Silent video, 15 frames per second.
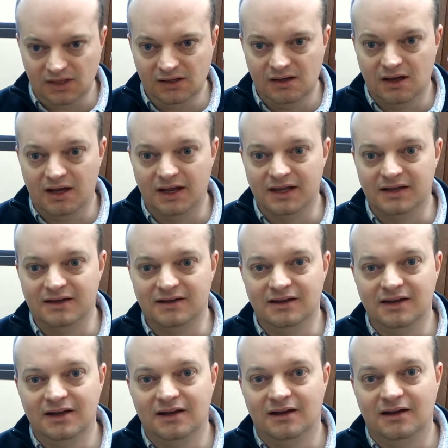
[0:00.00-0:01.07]
and
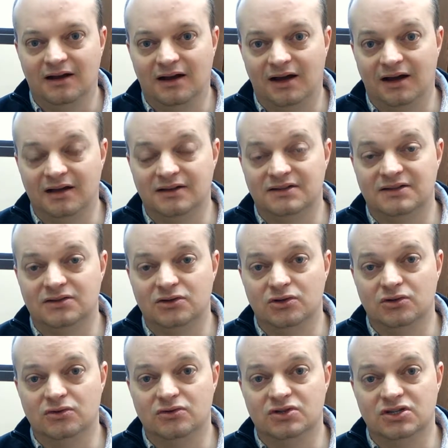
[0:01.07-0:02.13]

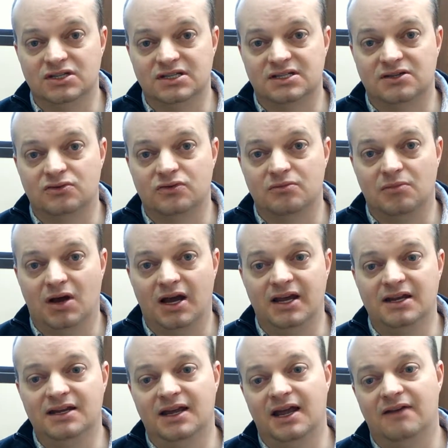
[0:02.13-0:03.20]
to just
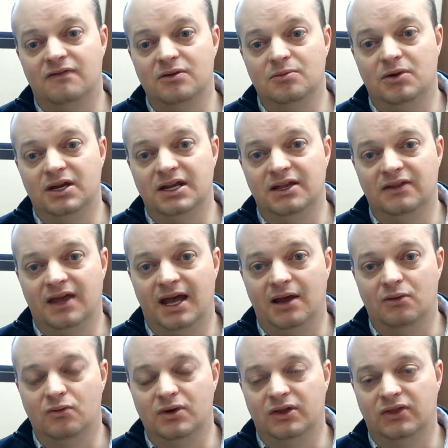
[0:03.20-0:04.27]
remind everybody
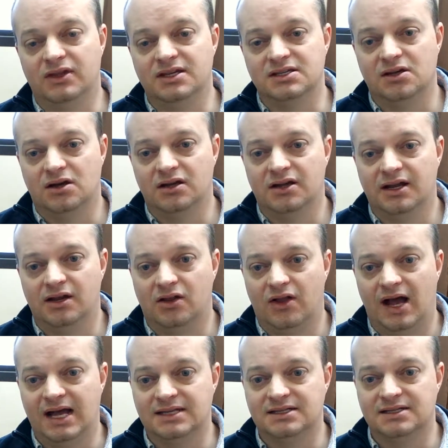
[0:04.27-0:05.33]
that with these online
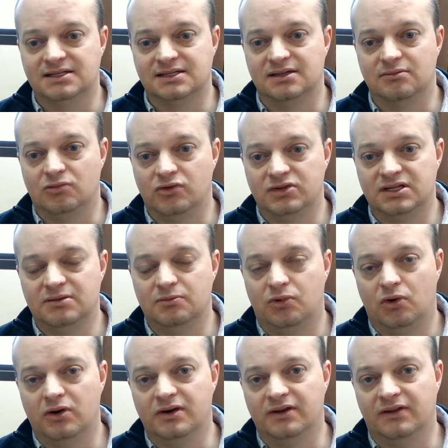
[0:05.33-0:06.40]
classes, the most
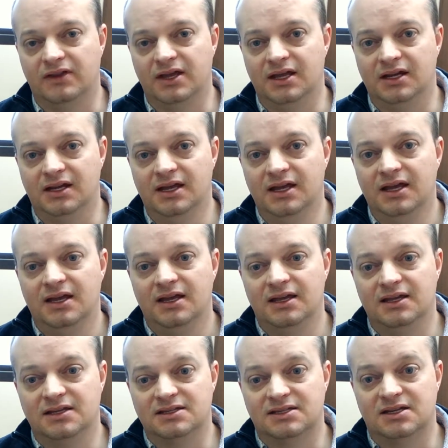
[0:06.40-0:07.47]
important thing
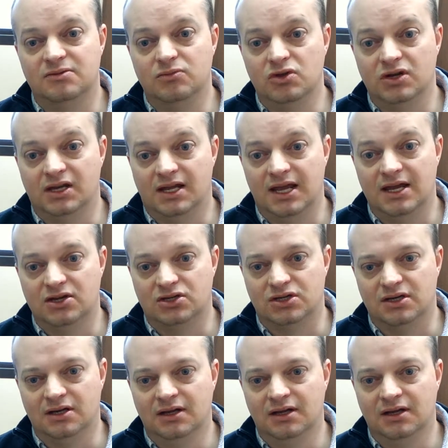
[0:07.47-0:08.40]
is communication.